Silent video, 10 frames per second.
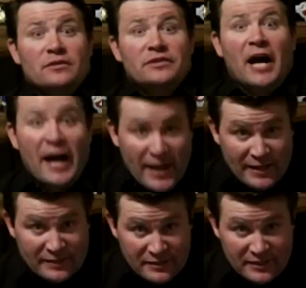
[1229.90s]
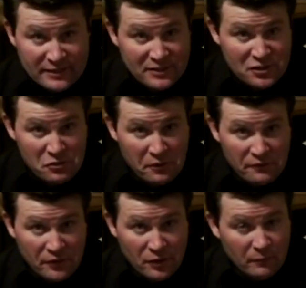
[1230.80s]
dying to see this
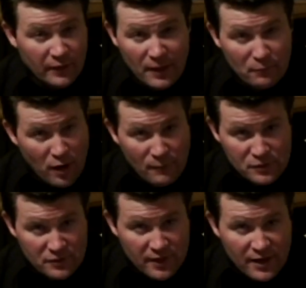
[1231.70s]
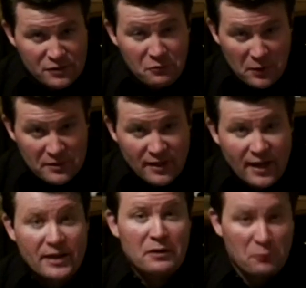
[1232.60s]
short film, and I promise you guys, one
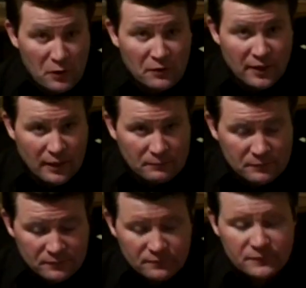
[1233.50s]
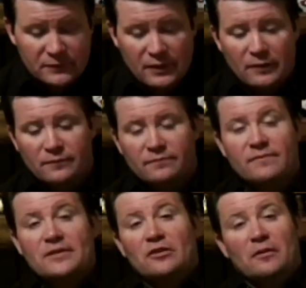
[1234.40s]
day it will come. So
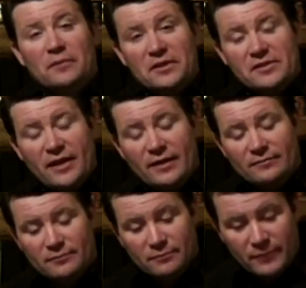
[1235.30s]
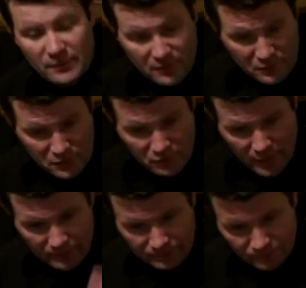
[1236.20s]
that's all I'm going to say. But those
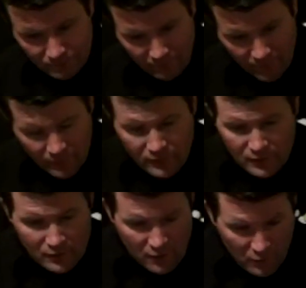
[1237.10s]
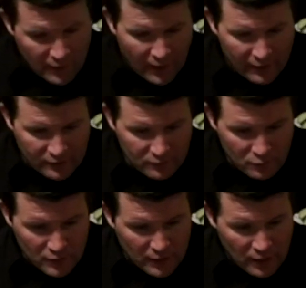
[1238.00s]
three. Okay,
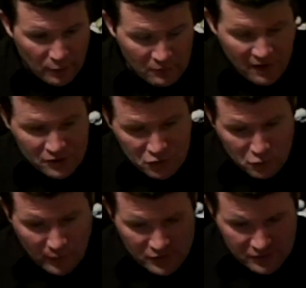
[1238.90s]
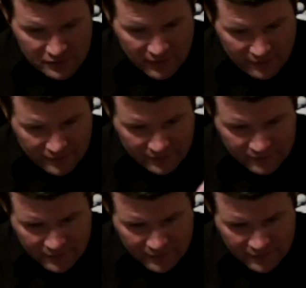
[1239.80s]
we've got 2 questions left.